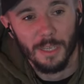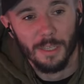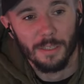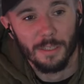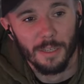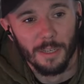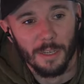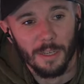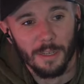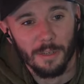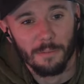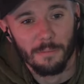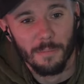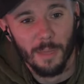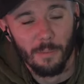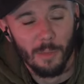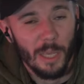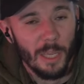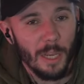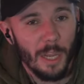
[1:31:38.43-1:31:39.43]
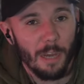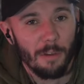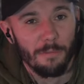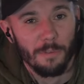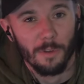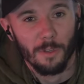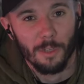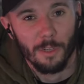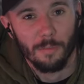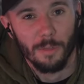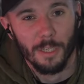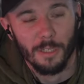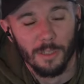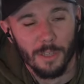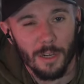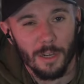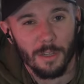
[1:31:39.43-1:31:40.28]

and uh, maybe hang out for a little bit.